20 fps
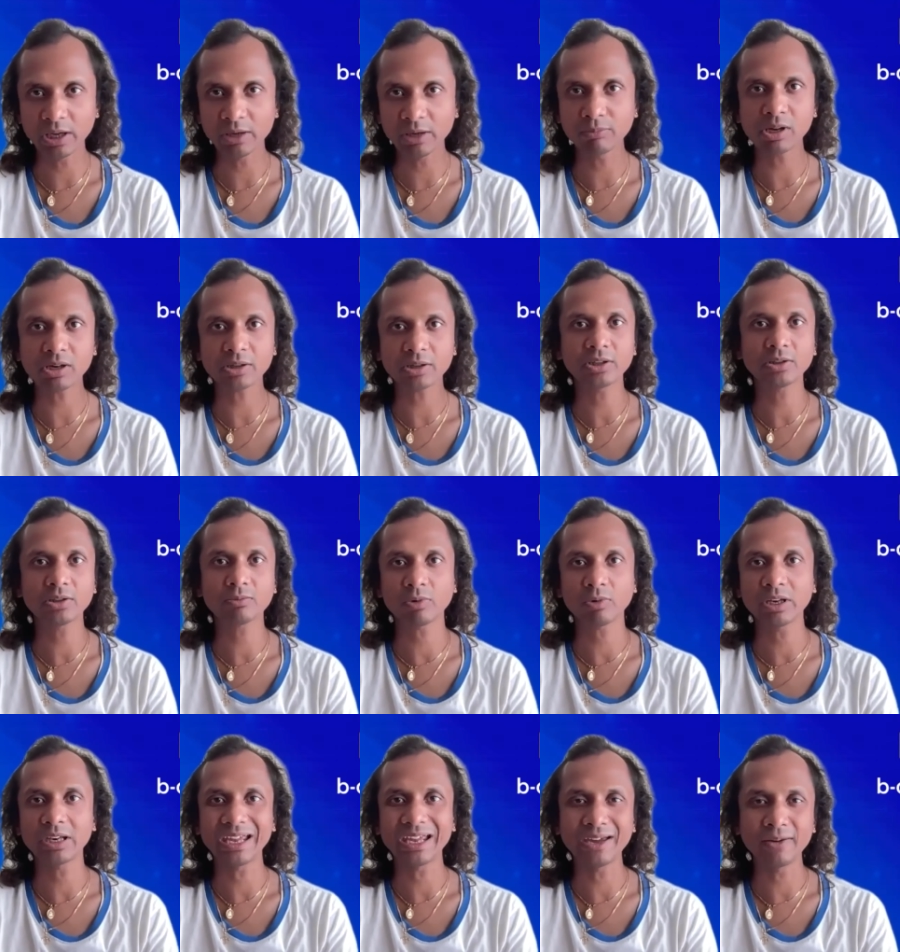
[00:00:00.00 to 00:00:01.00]
bear market
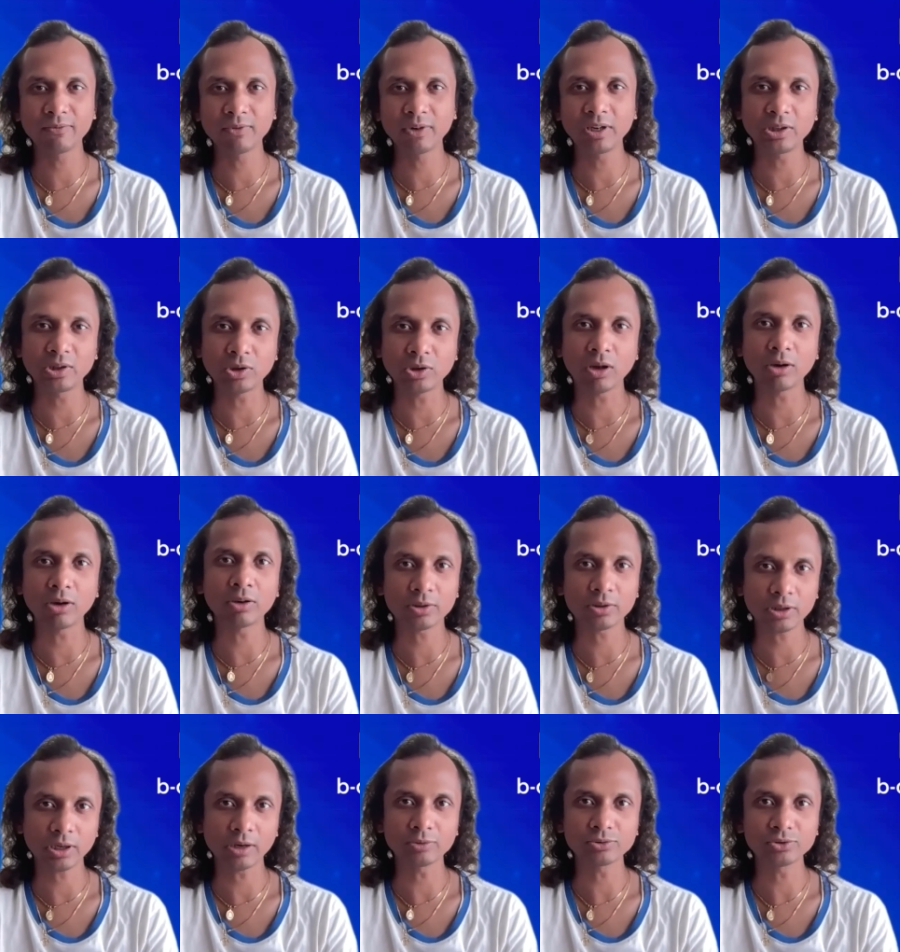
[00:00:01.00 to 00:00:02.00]
when every
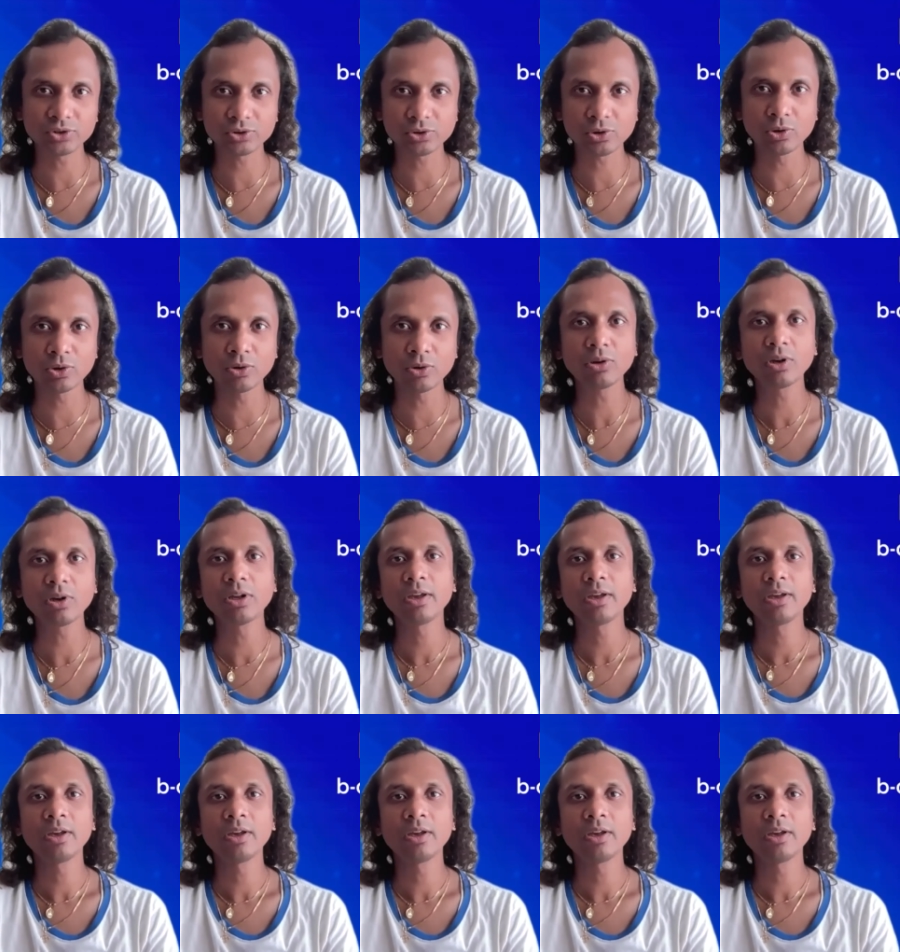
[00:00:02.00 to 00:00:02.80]
dollar counts to you